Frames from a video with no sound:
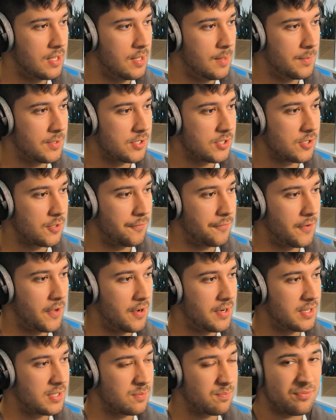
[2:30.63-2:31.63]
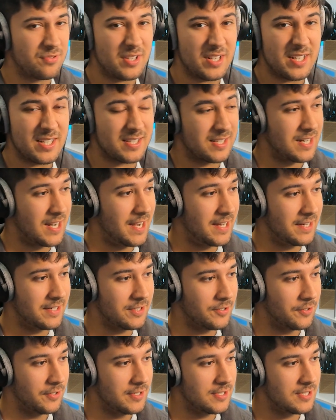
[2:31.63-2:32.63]
but so far it's pretty standard
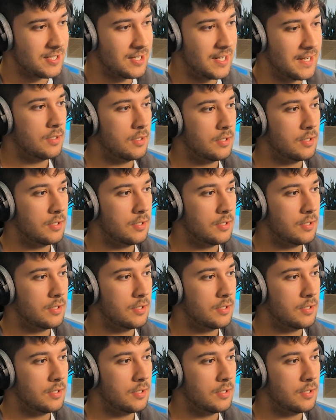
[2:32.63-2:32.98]
honestly.